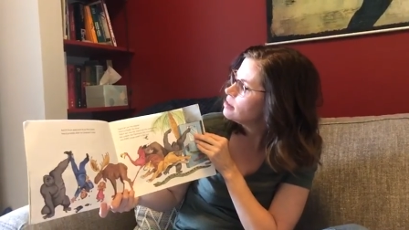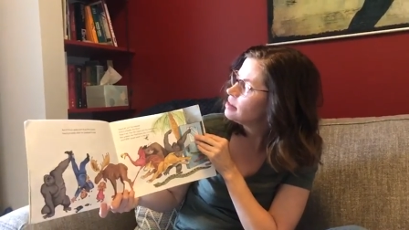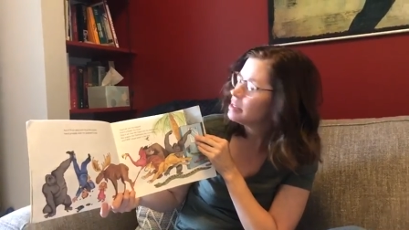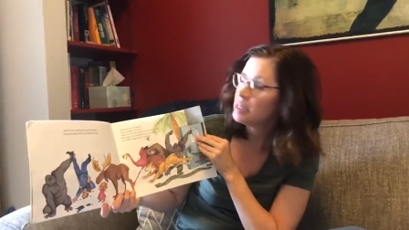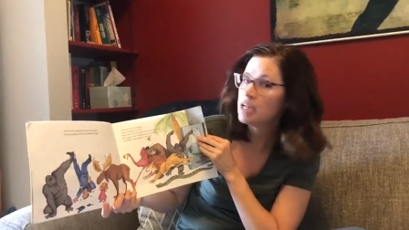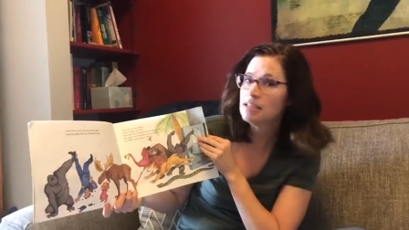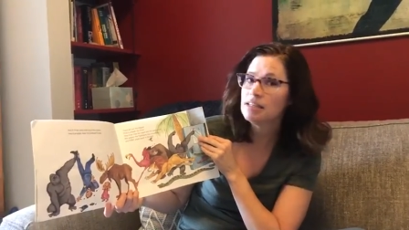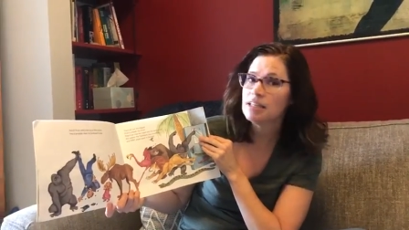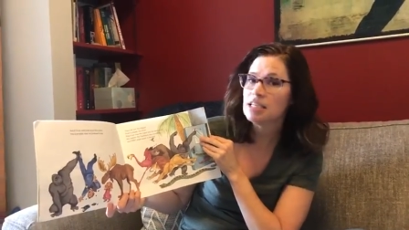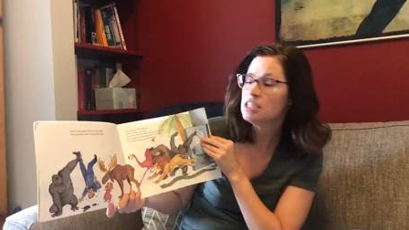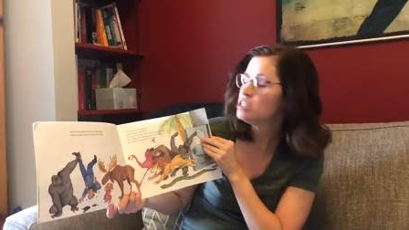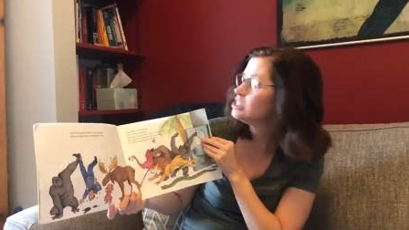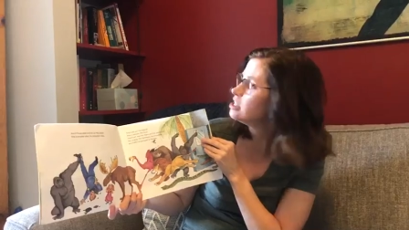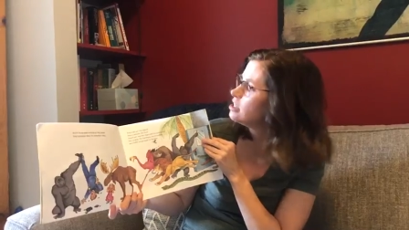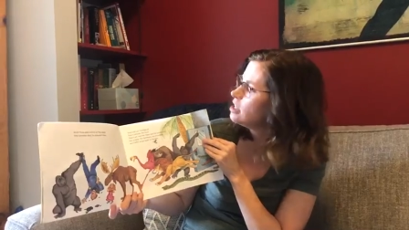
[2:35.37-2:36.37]
They'd
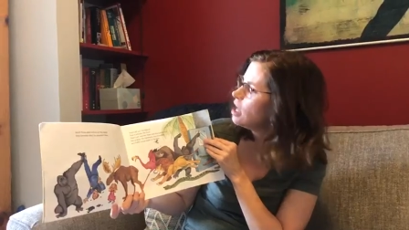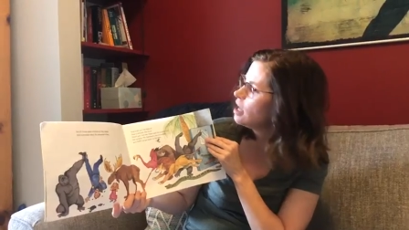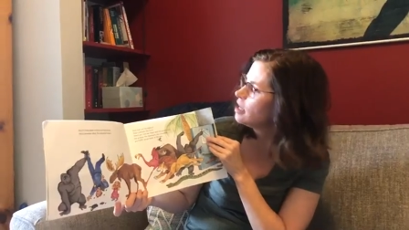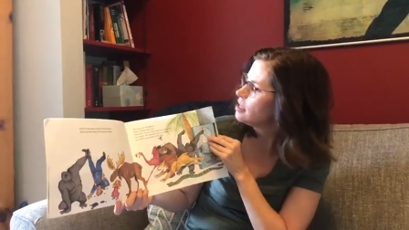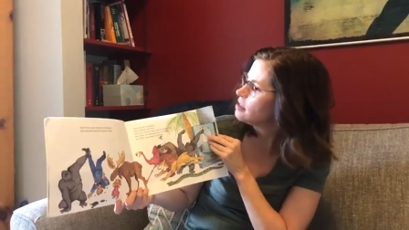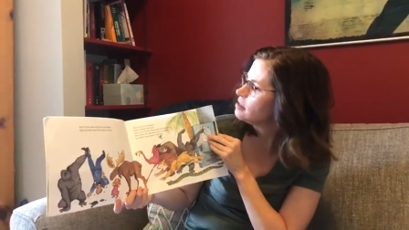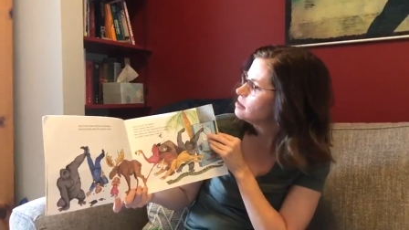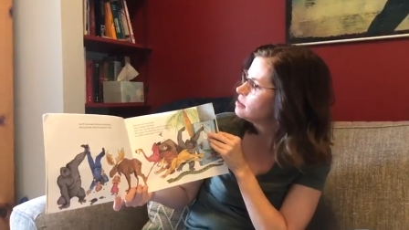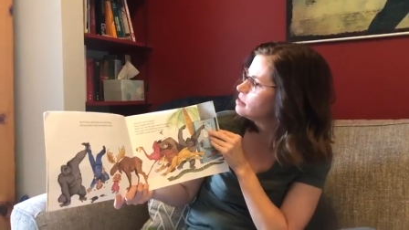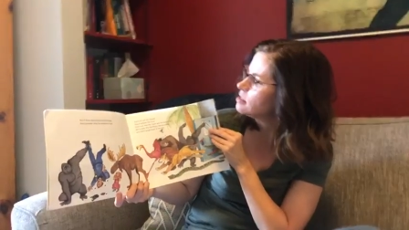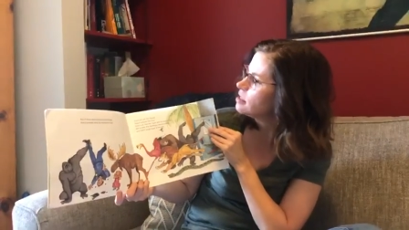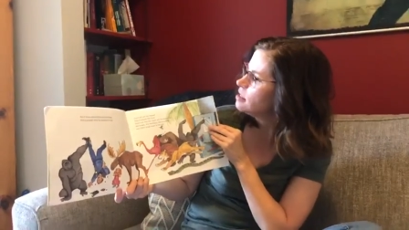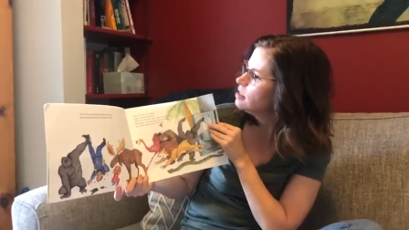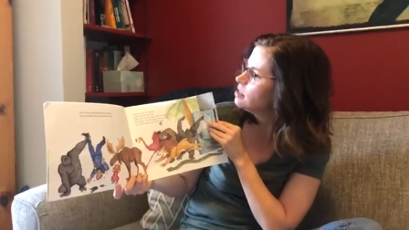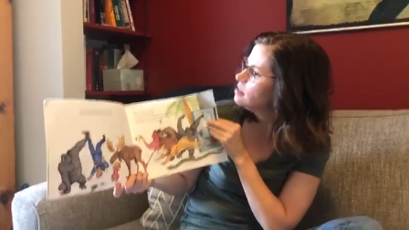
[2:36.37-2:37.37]
unleash the lions.
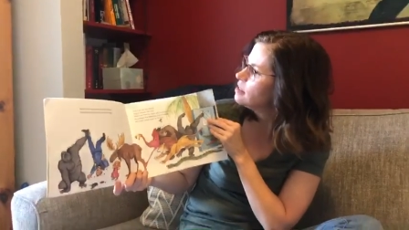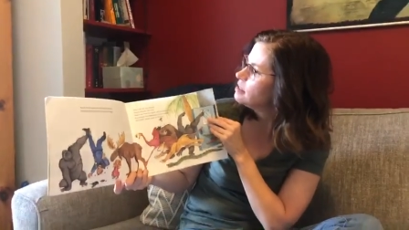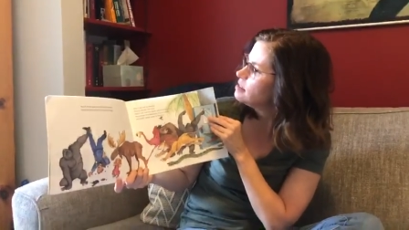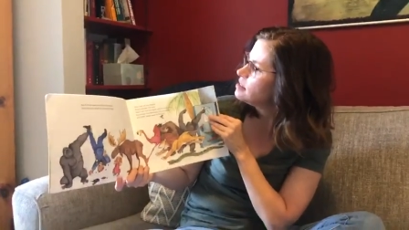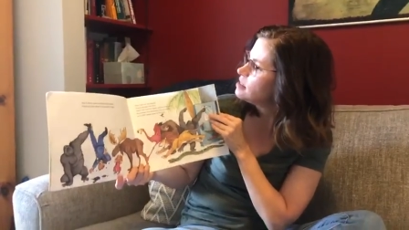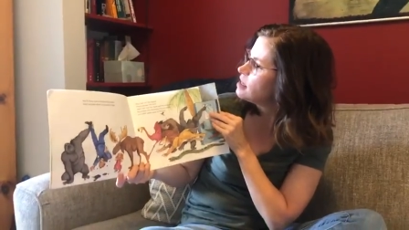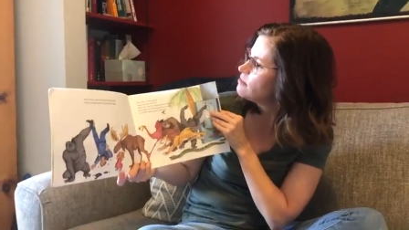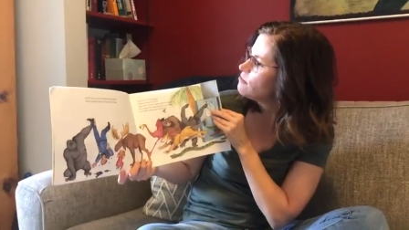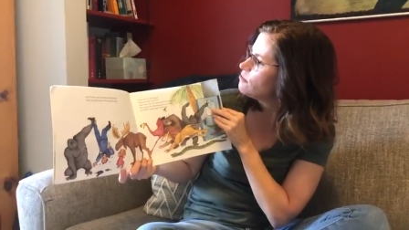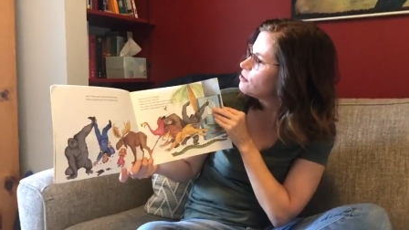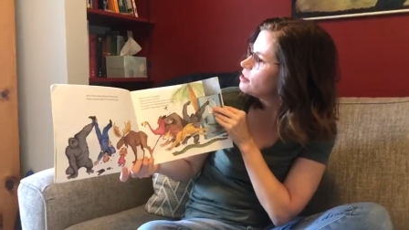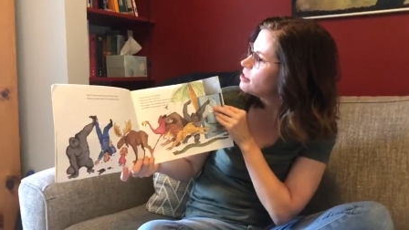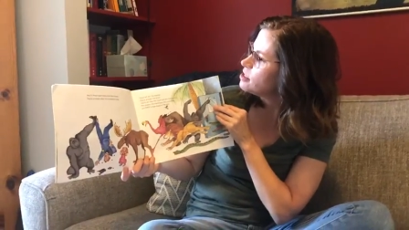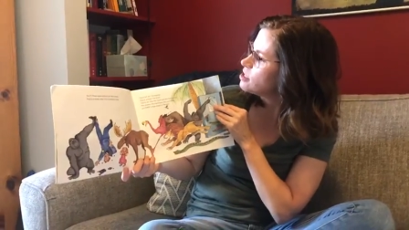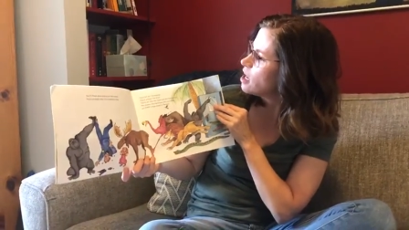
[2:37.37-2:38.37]
They'd set
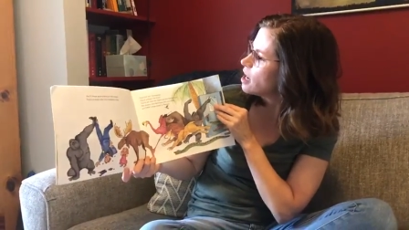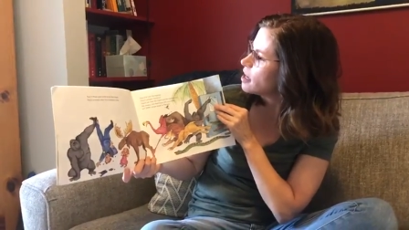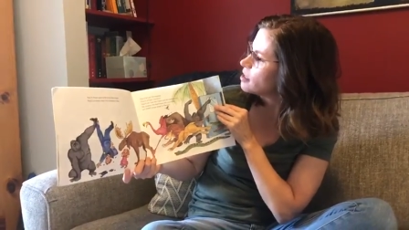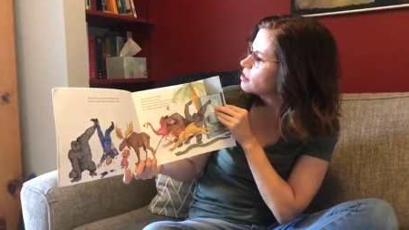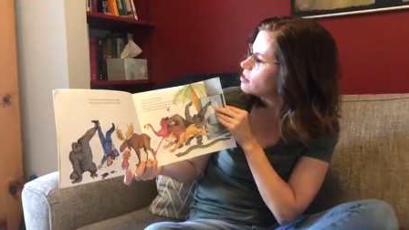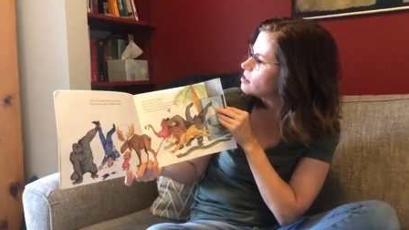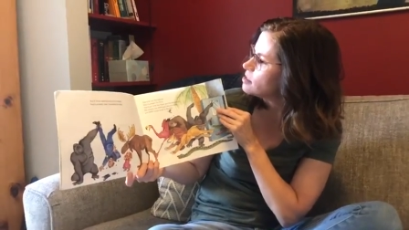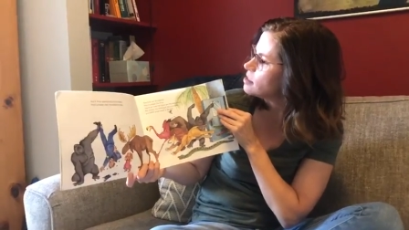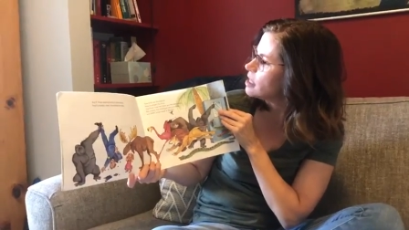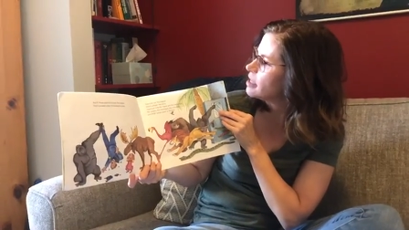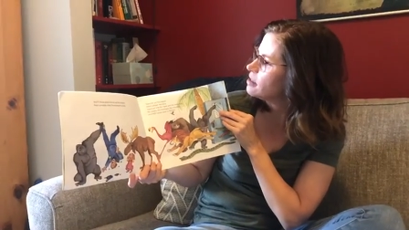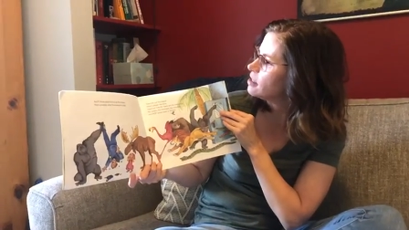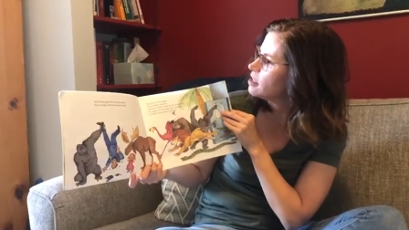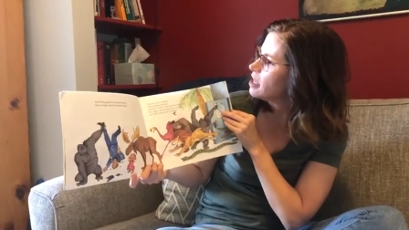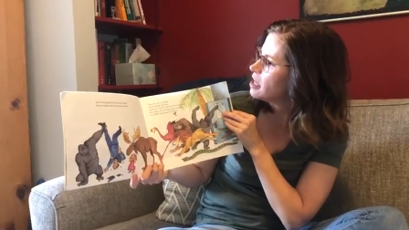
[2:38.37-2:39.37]
free the tigers
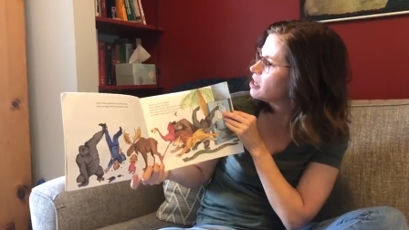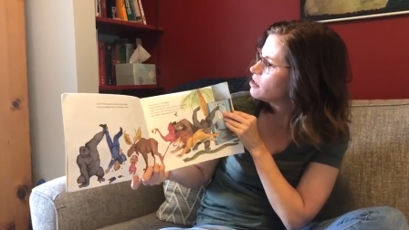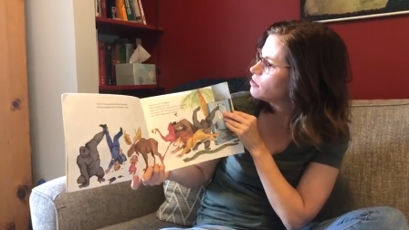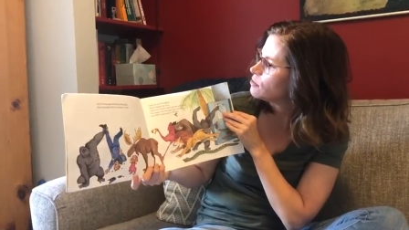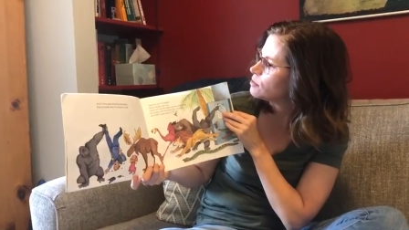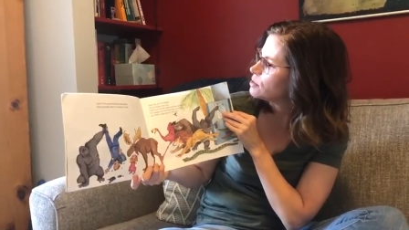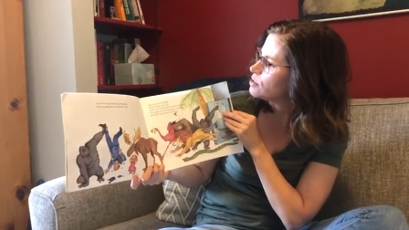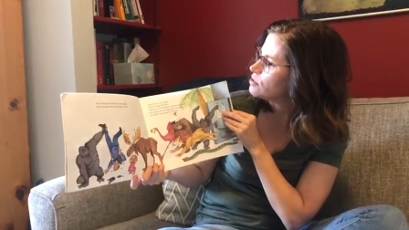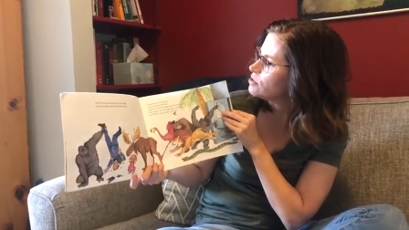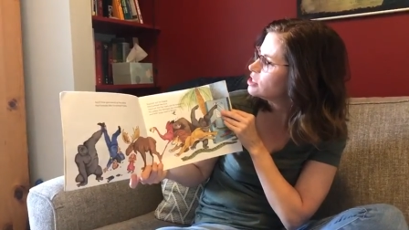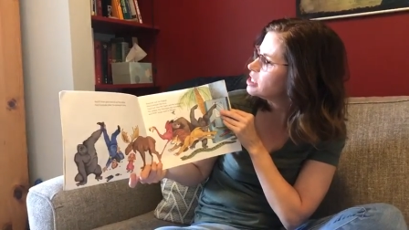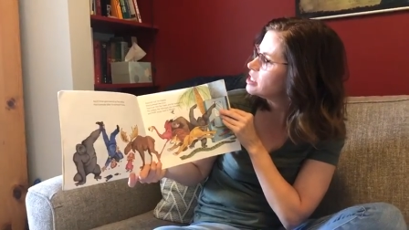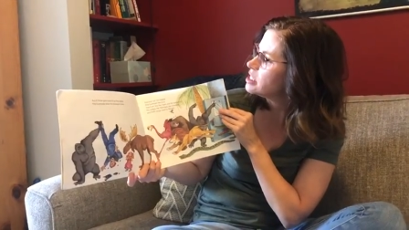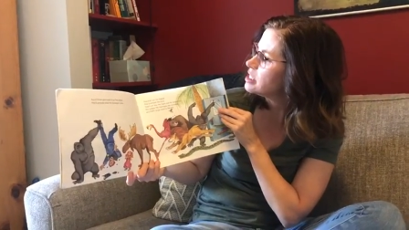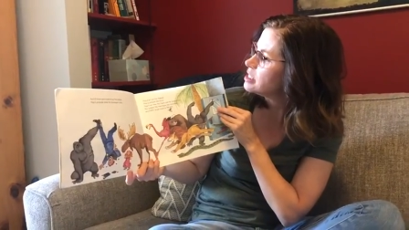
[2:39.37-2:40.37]
and the
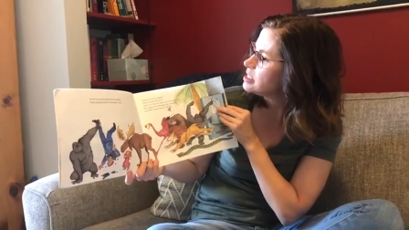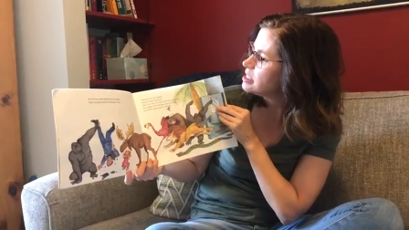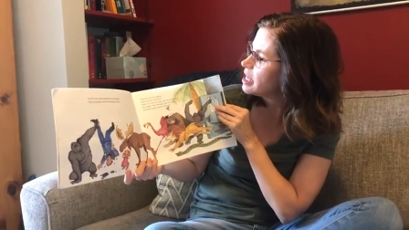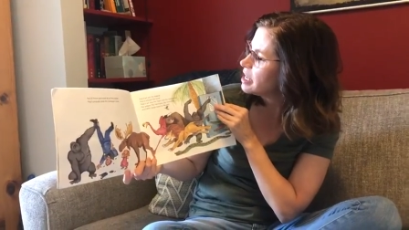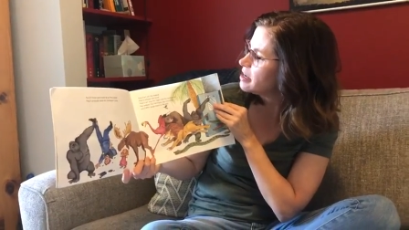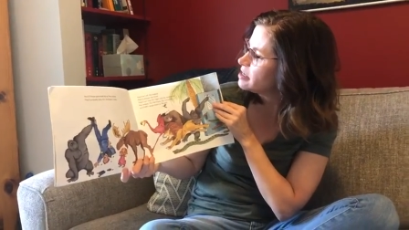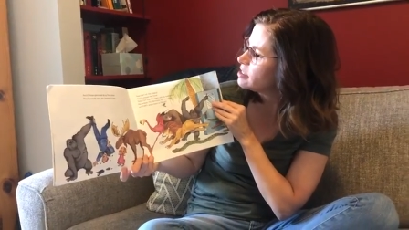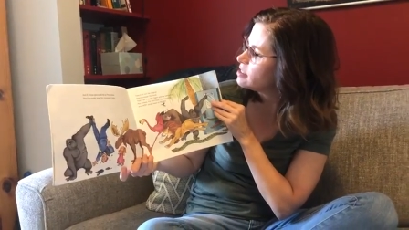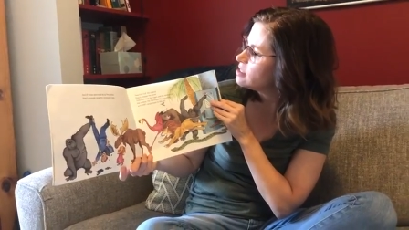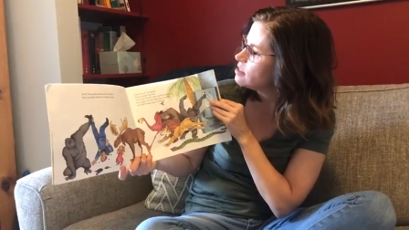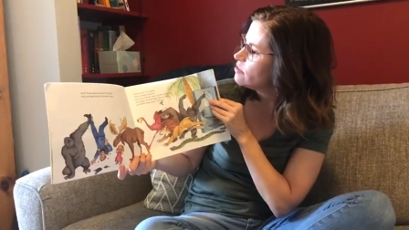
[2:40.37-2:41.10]
kangaroos, the snakes,